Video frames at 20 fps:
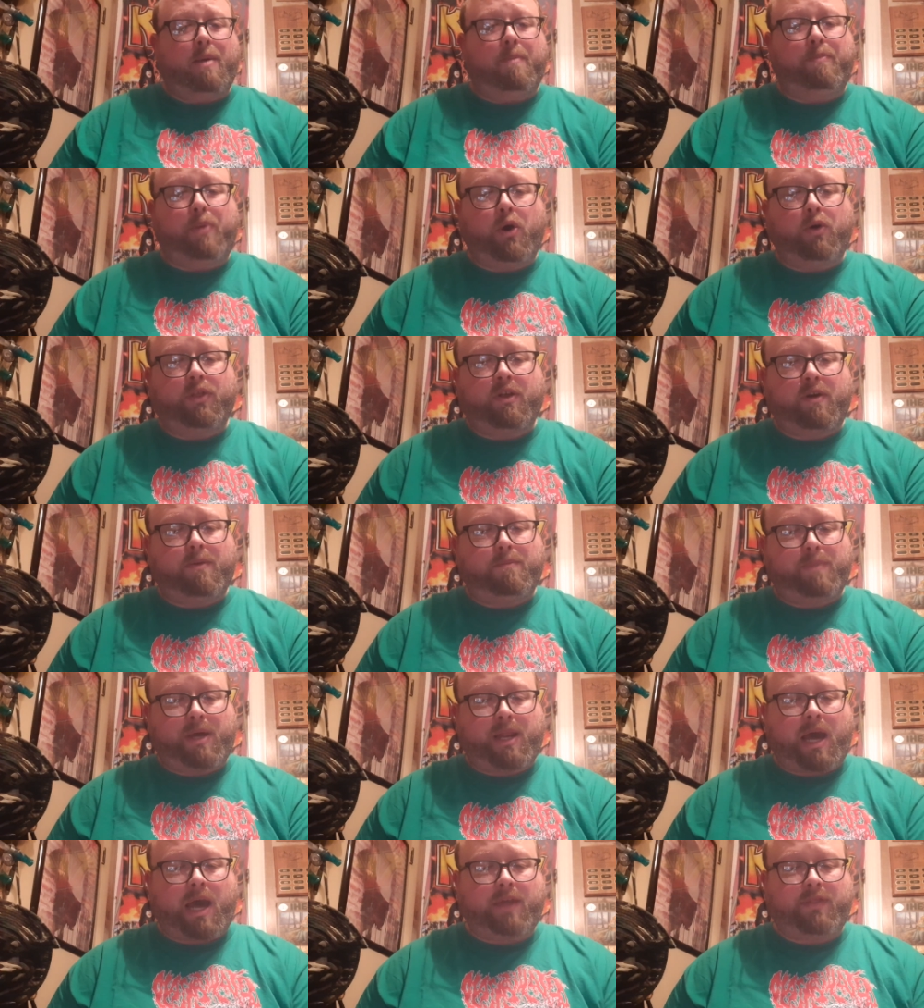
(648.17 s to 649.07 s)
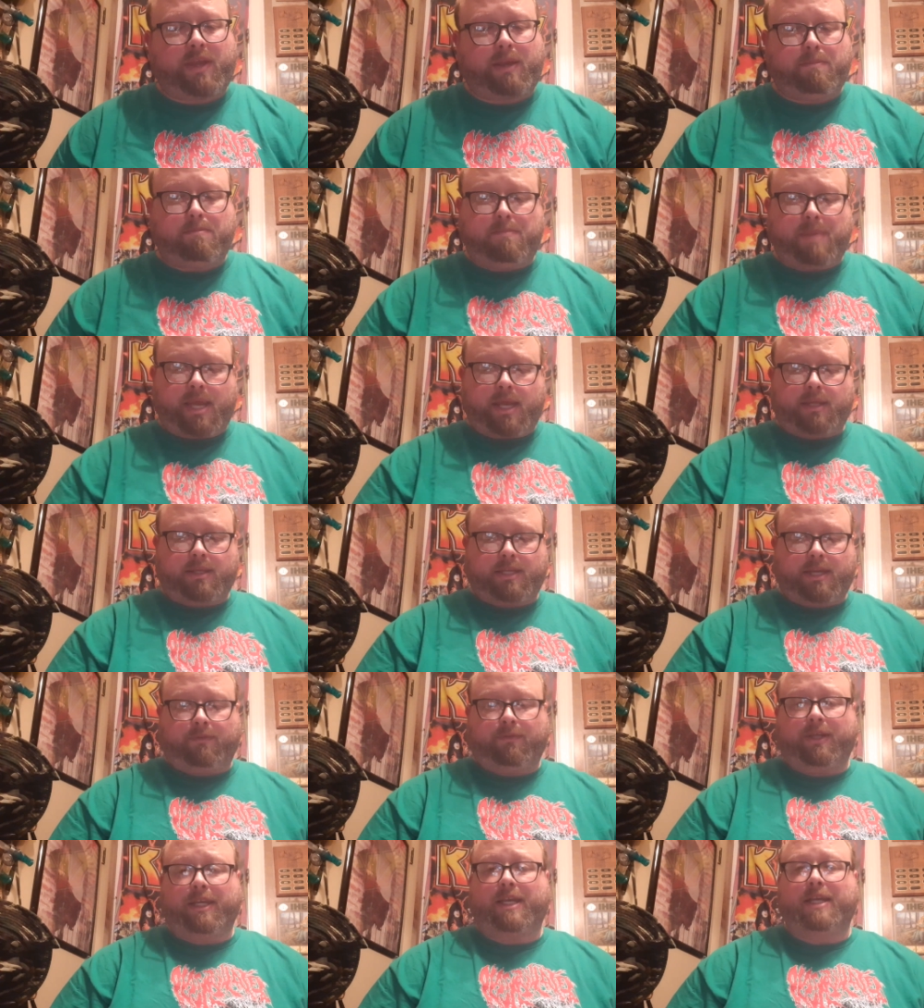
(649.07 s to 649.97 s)
both of them, but I think meat
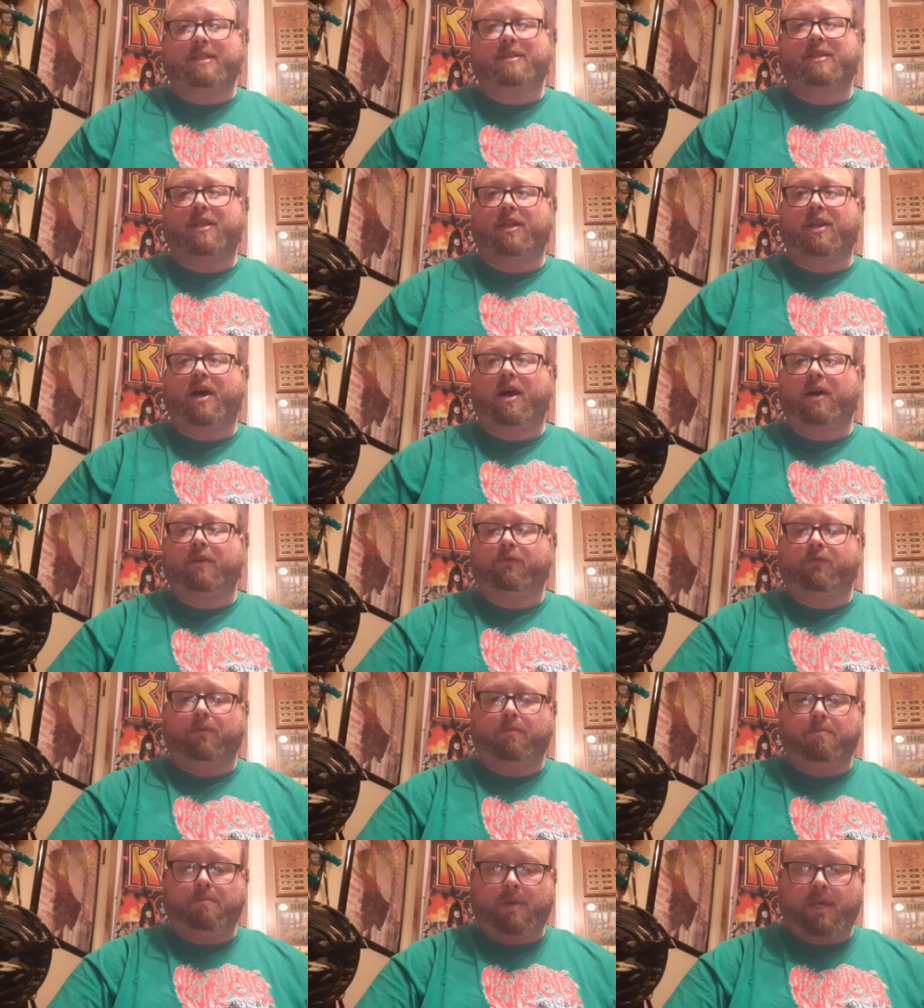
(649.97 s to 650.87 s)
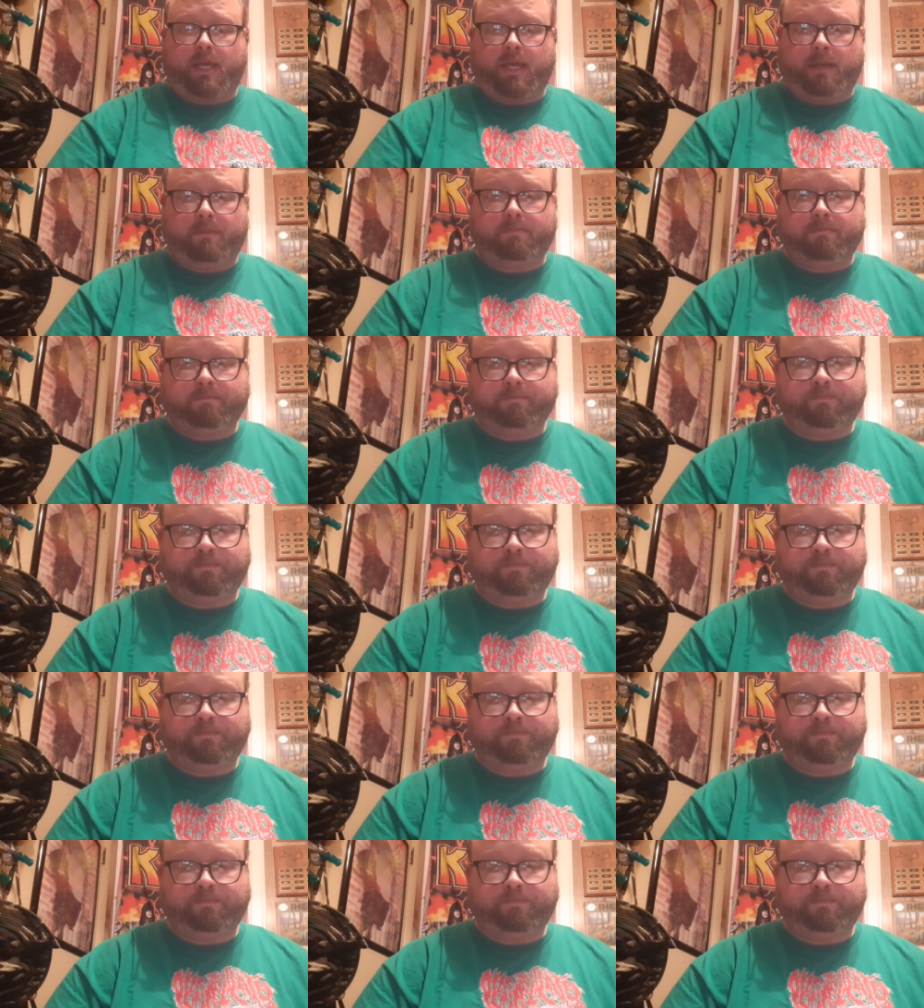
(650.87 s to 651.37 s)
definitely gets the nod from me.